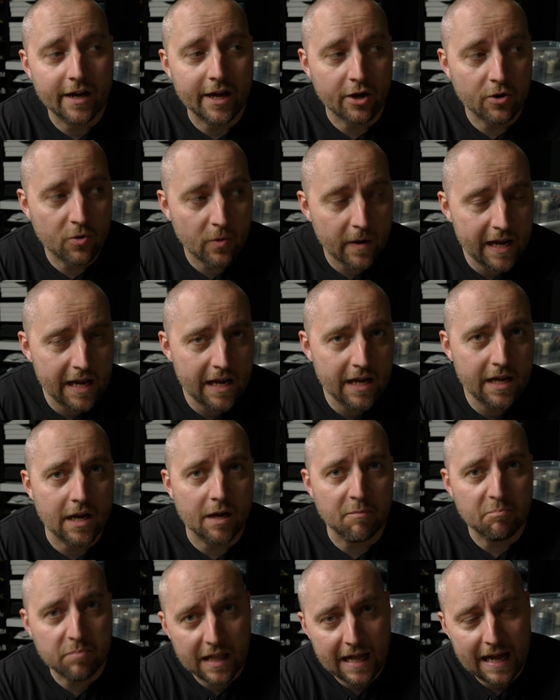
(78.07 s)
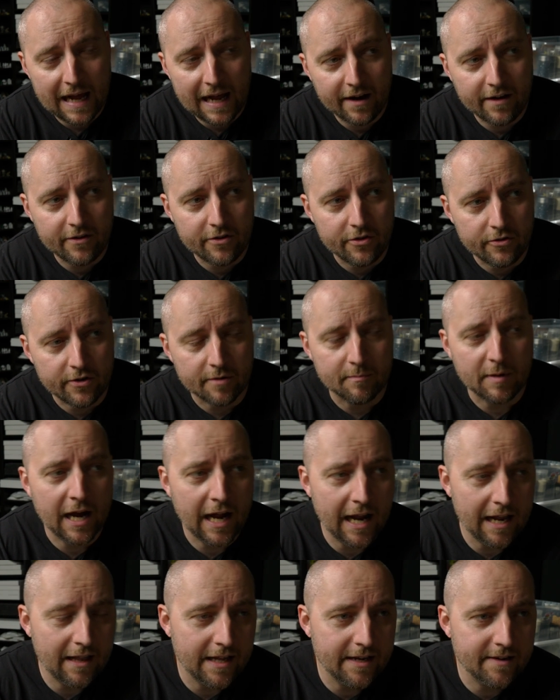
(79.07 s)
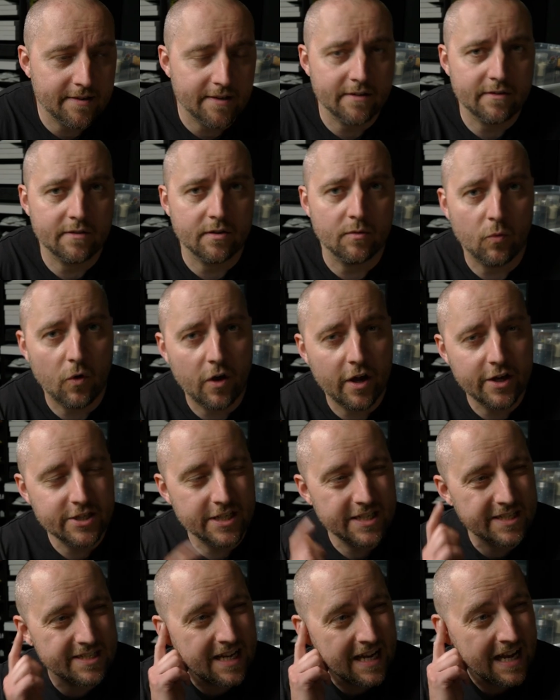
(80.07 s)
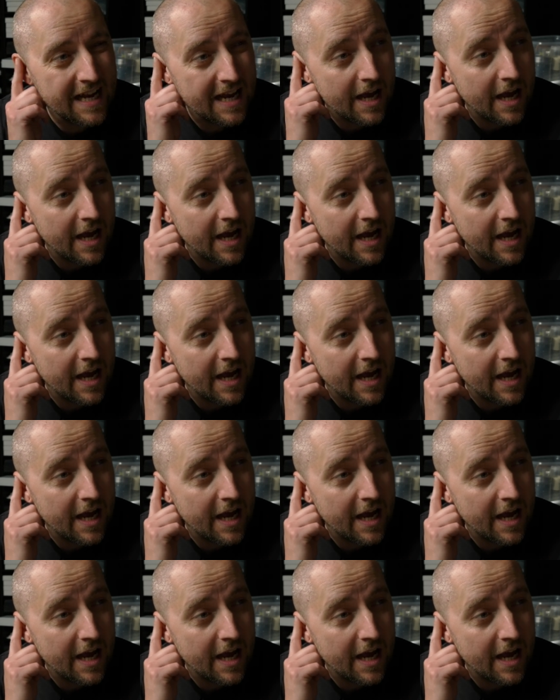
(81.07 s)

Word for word: a gray, a black, do some highlights, then some washes.